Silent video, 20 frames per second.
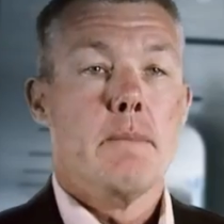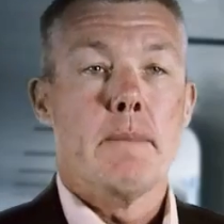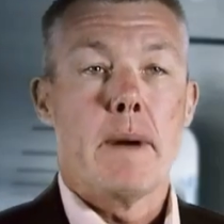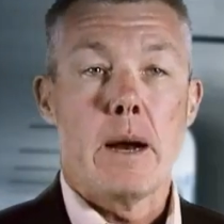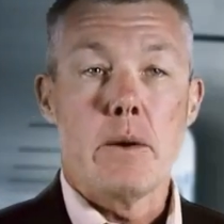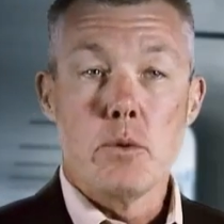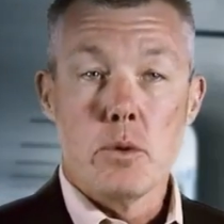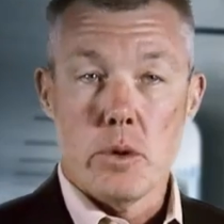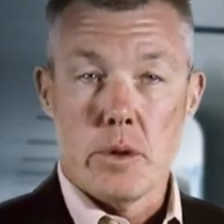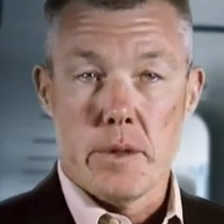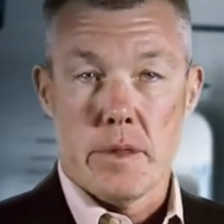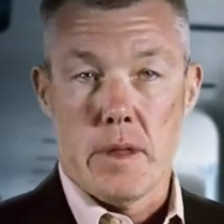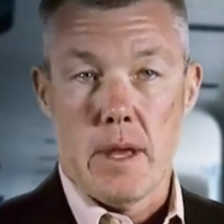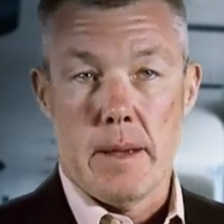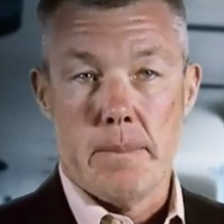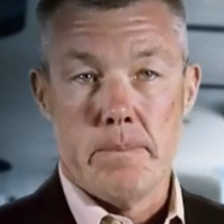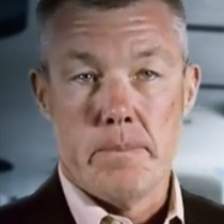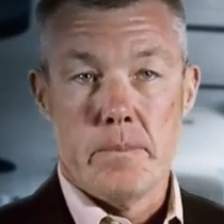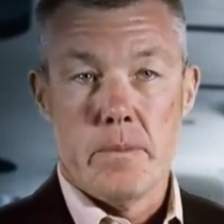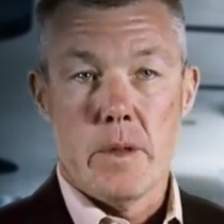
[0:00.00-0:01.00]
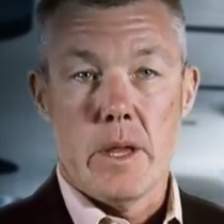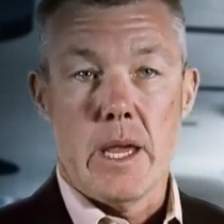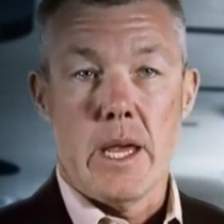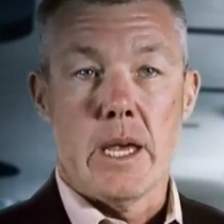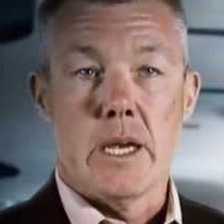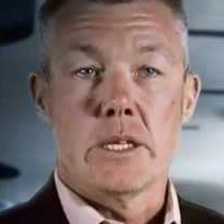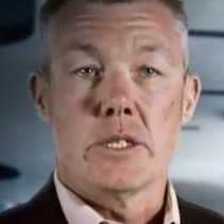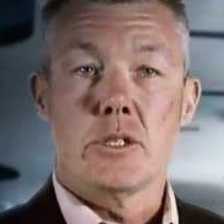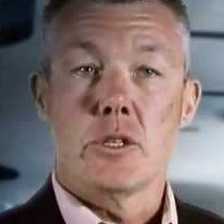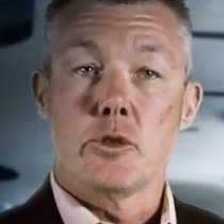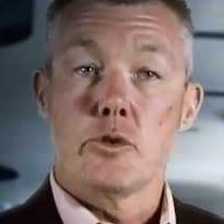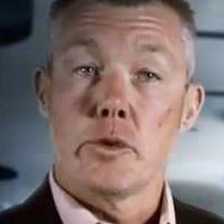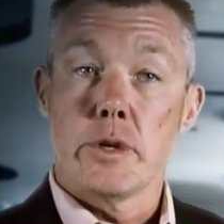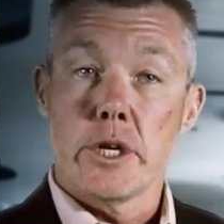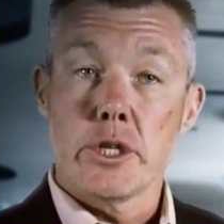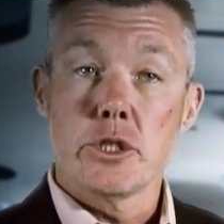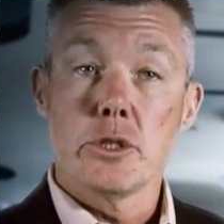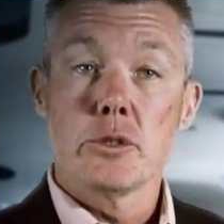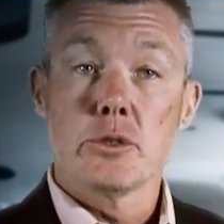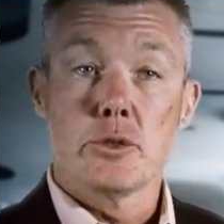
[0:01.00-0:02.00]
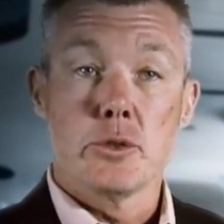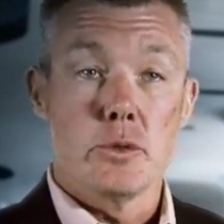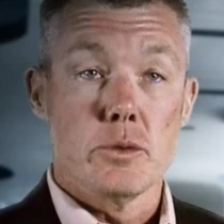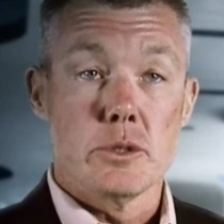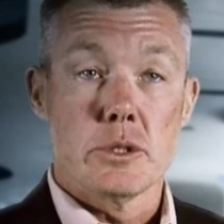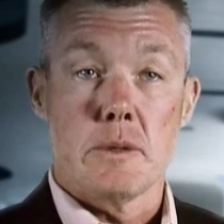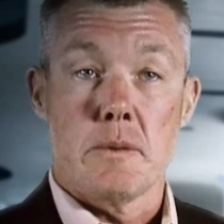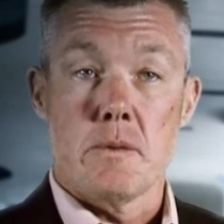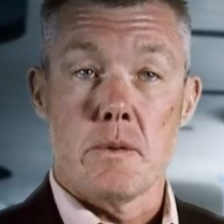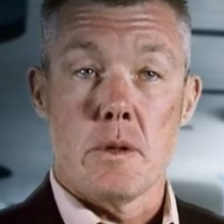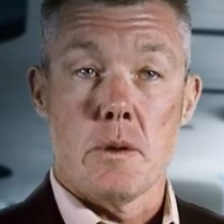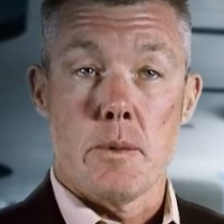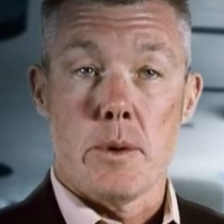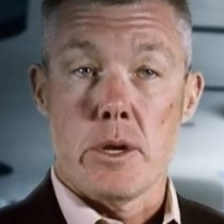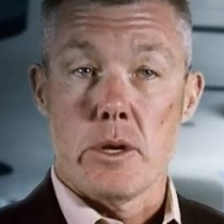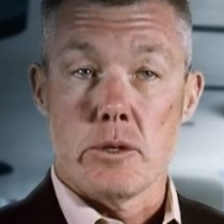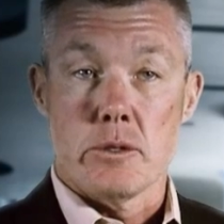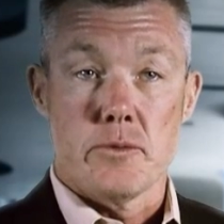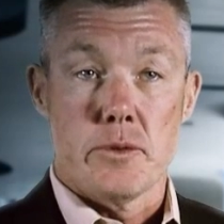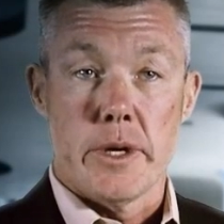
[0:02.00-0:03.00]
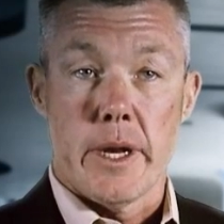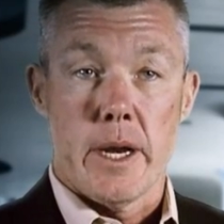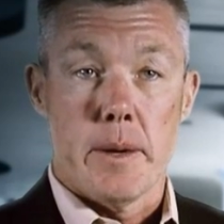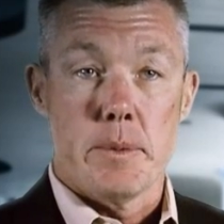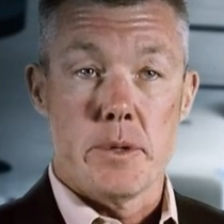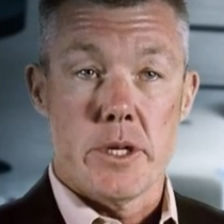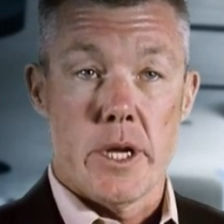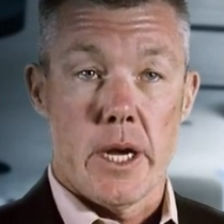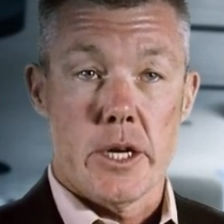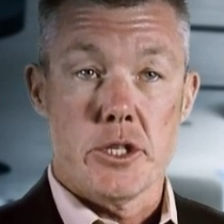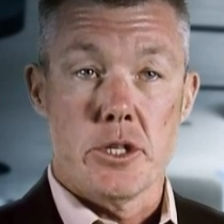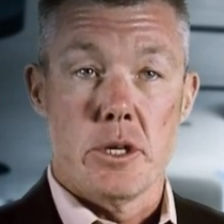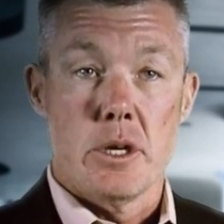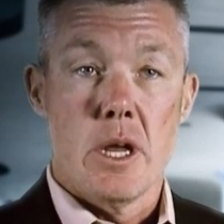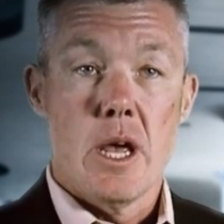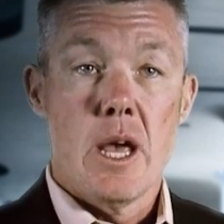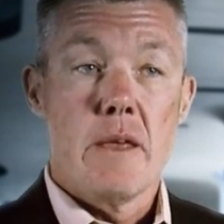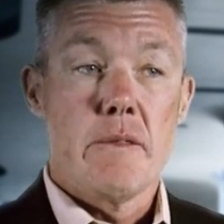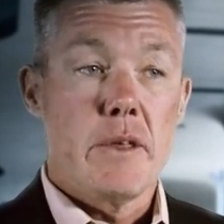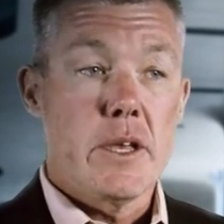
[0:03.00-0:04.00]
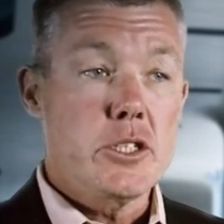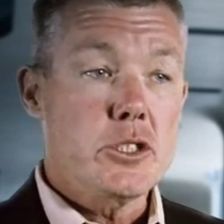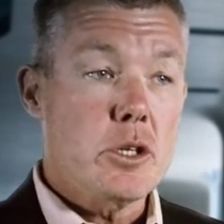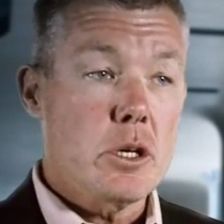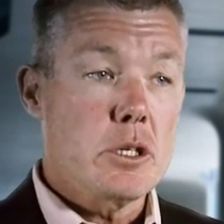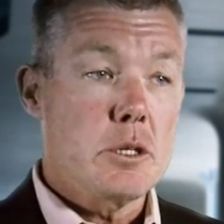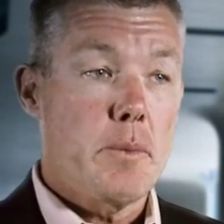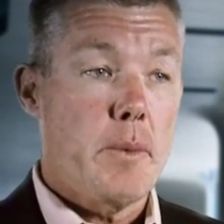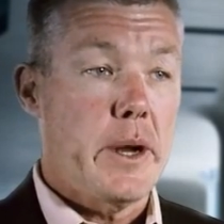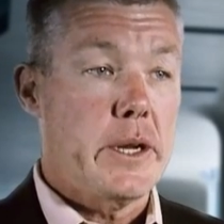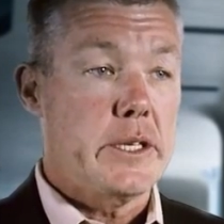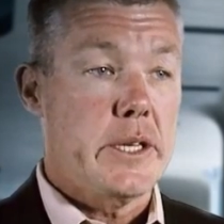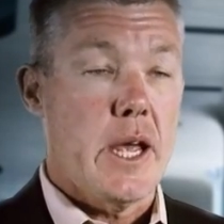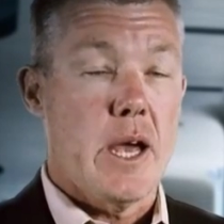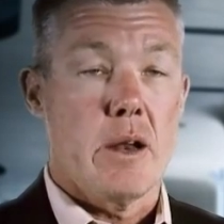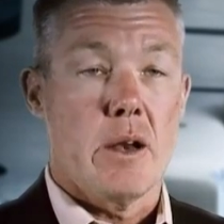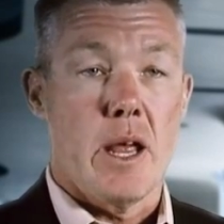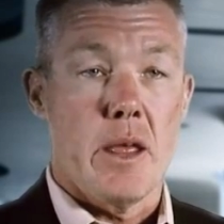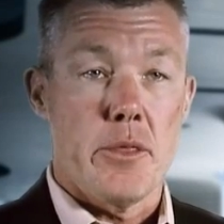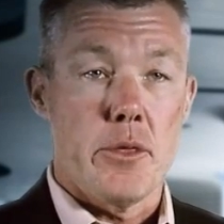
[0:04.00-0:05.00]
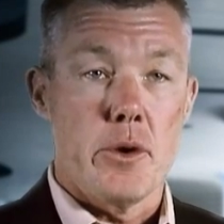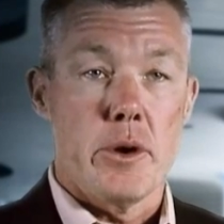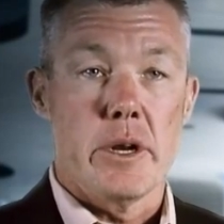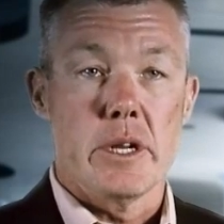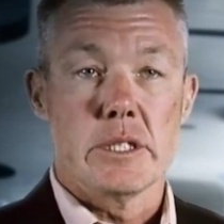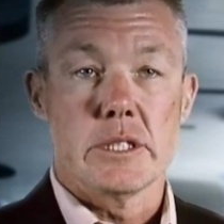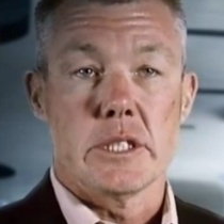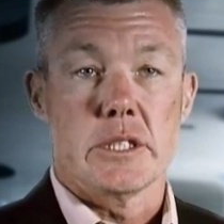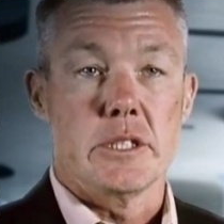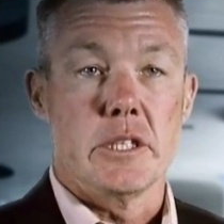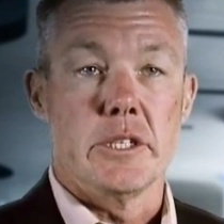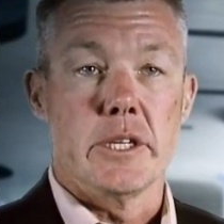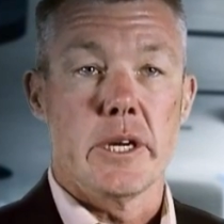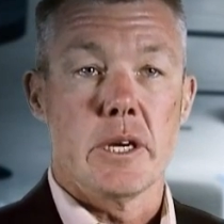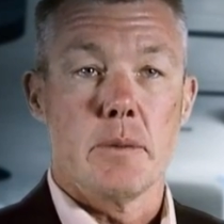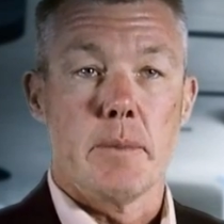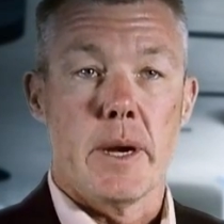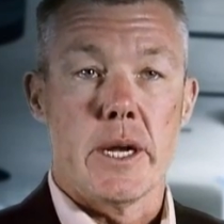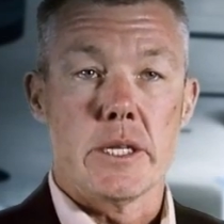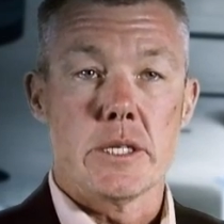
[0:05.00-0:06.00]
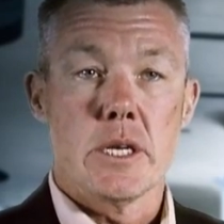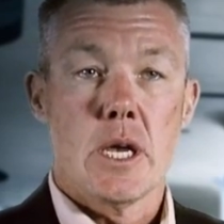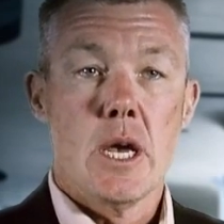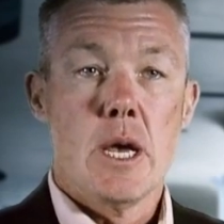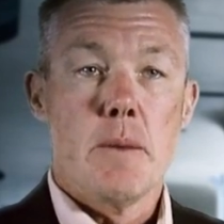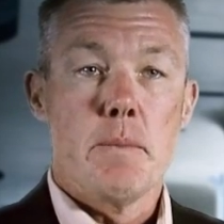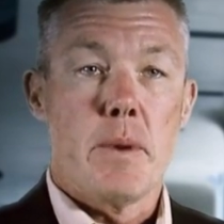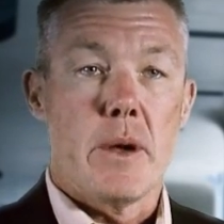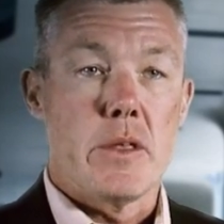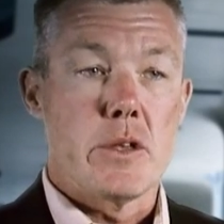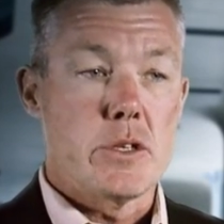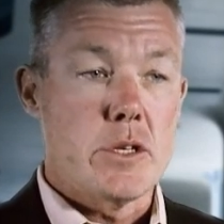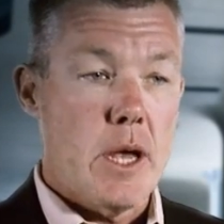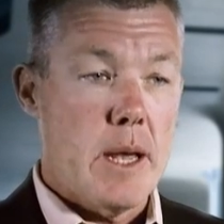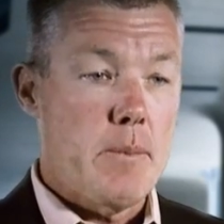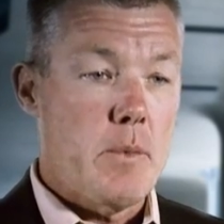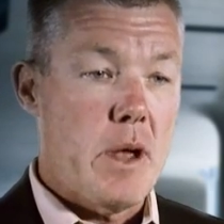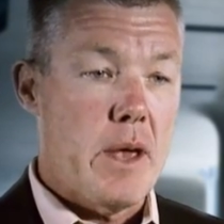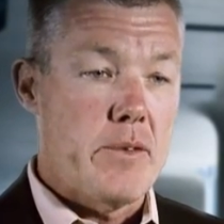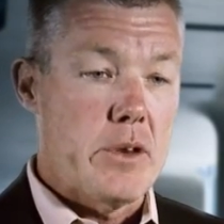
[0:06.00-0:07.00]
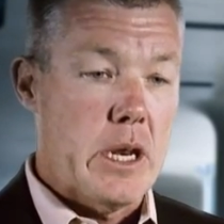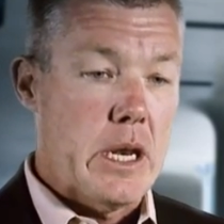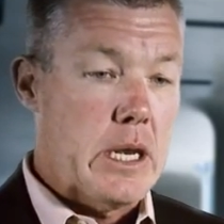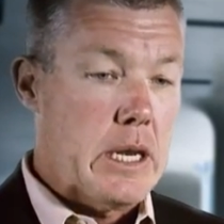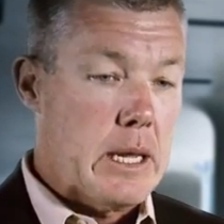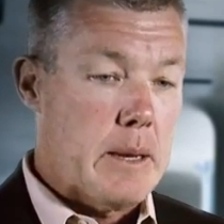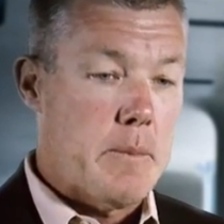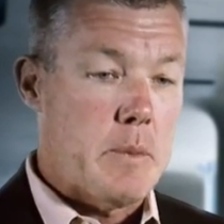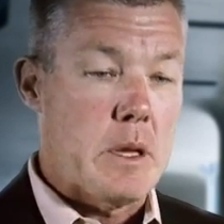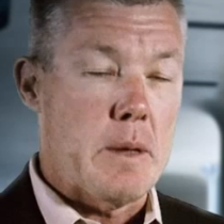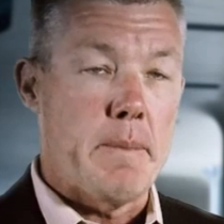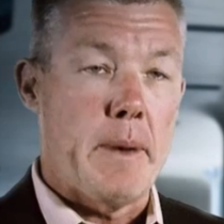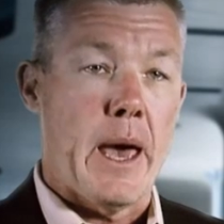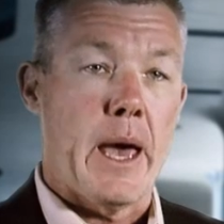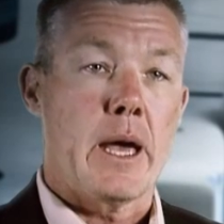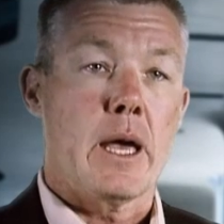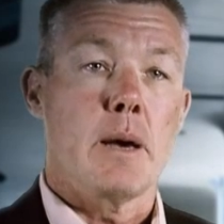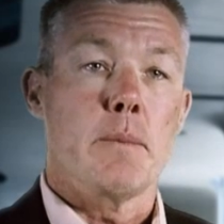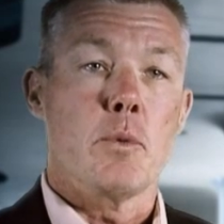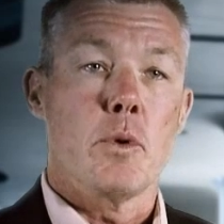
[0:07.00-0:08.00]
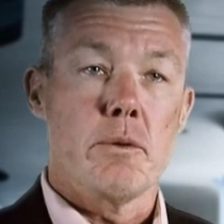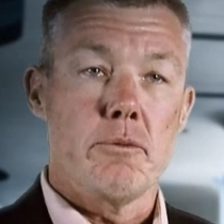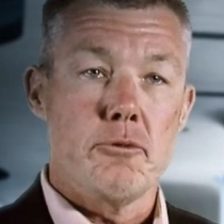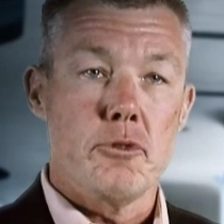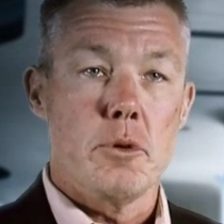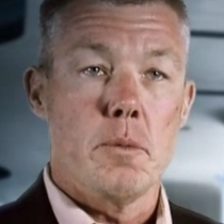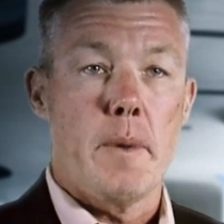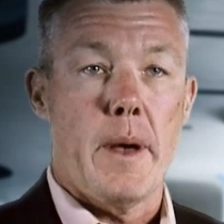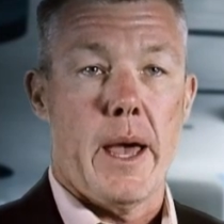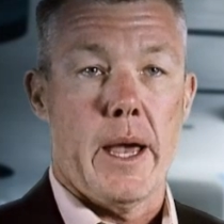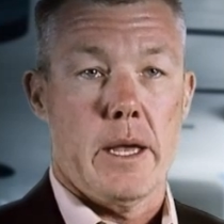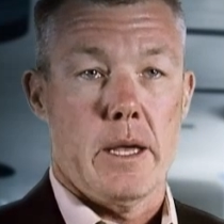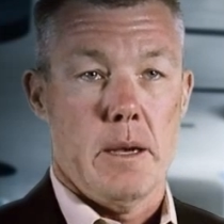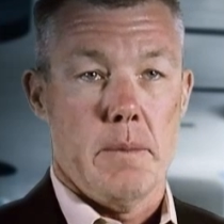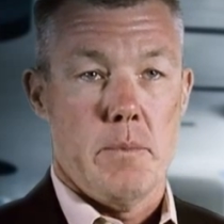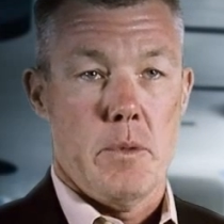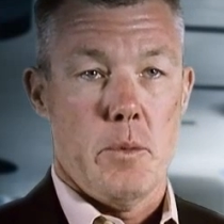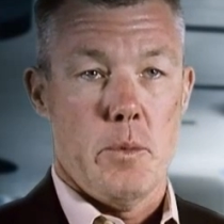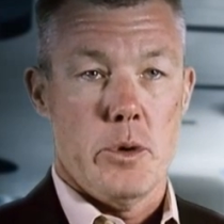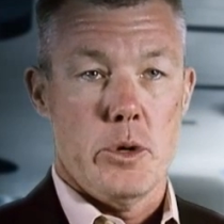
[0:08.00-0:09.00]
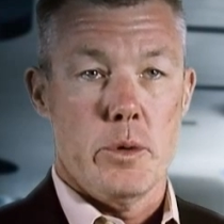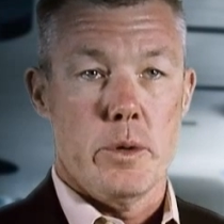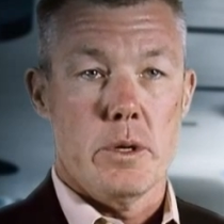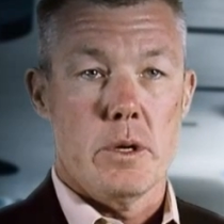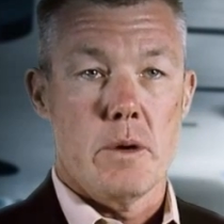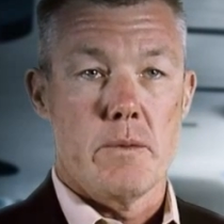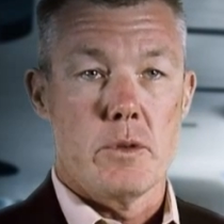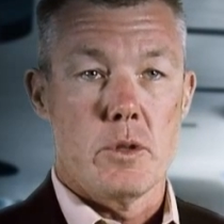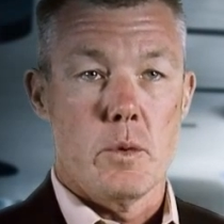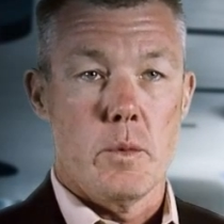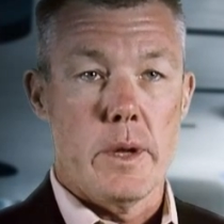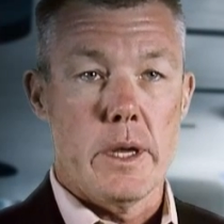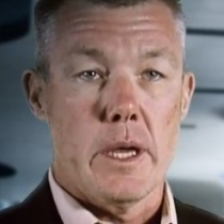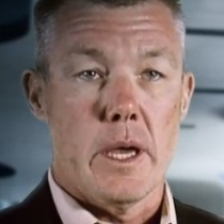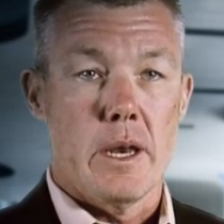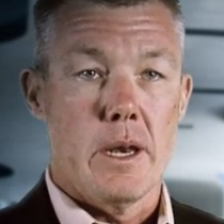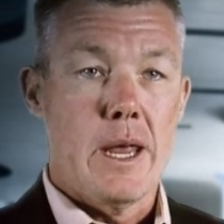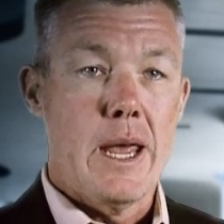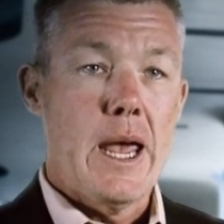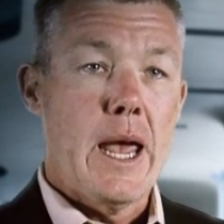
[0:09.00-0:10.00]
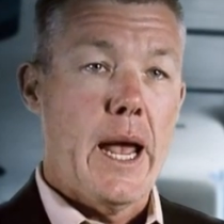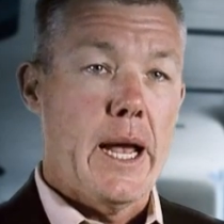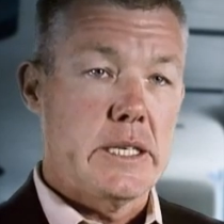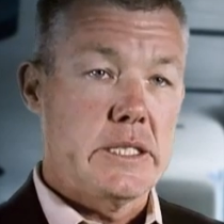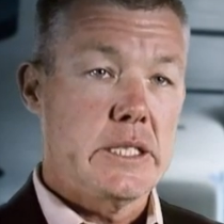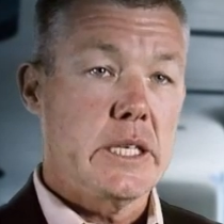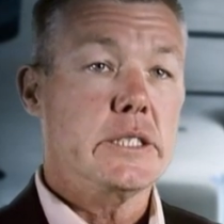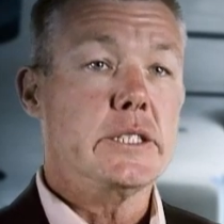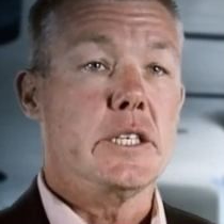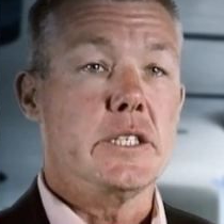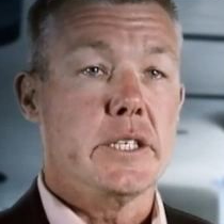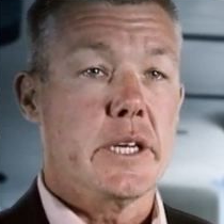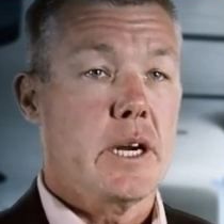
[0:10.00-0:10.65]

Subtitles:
My rule of thumb is the traditional tools that we use for data protection, they start to break down at 30 to 60 terabytes. By the time we have an NDMP backup or a full backup that we're doing over the weekend, at 60